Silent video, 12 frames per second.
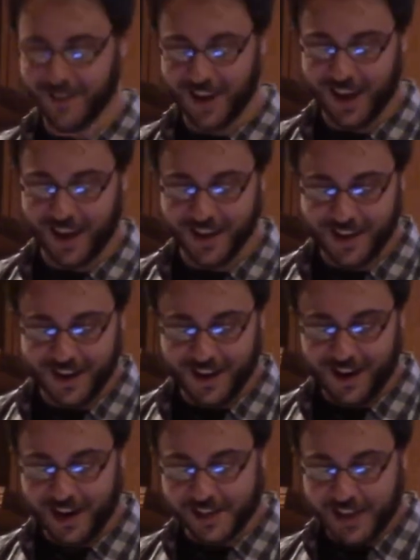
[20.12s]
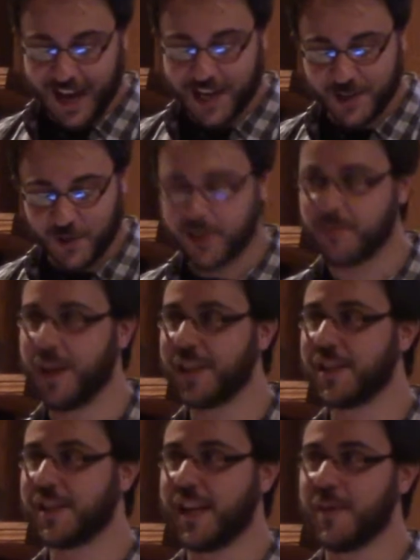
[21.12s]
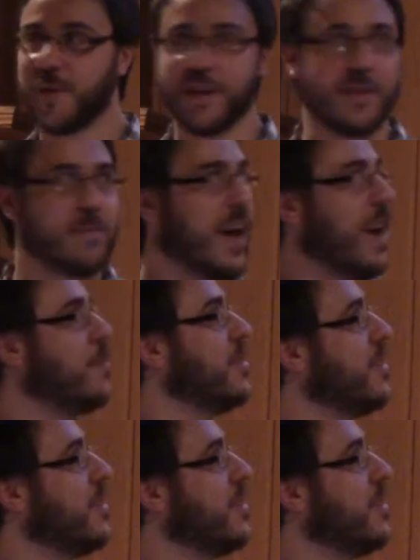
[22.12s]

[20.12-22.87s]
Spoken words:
Okay. Are dinosaurs mentioned anywhere in the Bible?